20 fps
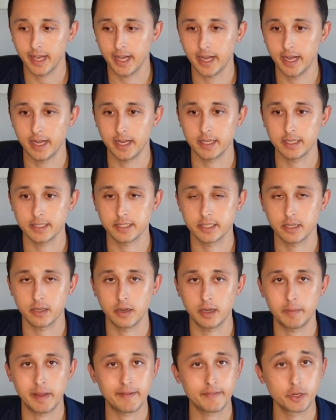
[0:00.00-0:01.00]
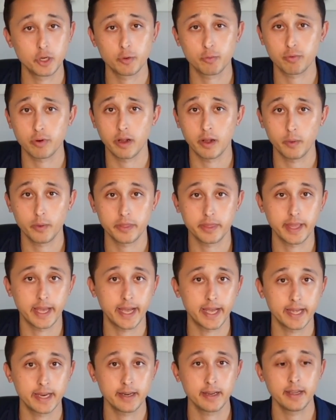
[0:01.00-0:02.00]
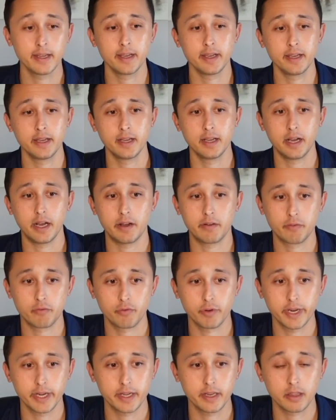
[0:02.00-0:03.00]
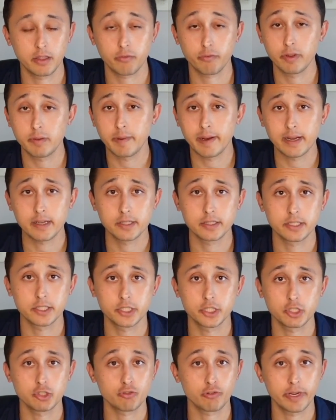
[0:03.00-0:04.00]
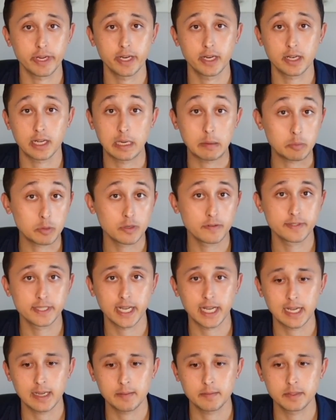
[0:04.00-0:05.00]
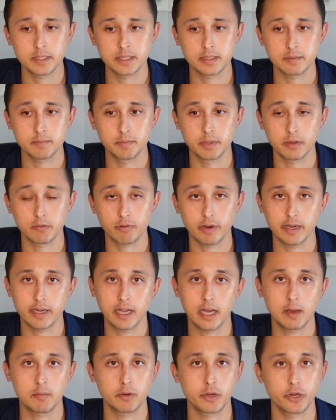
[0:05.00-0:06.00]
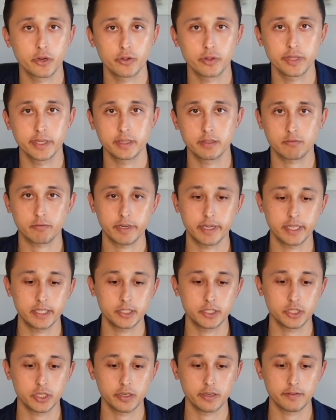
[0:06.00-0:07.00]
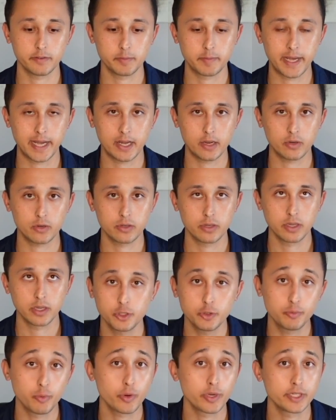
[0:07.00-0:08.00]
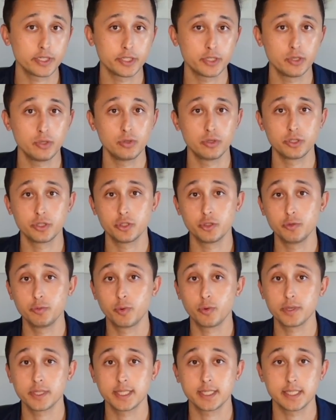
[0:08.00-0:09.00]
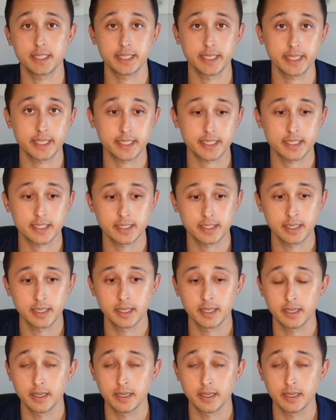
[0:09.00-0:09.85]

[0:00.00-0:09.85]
Uh, so I'm having no problem with that. I've ran three miles straight a couple of times, but right now I'm currently in the range of about 2.2 to 2.6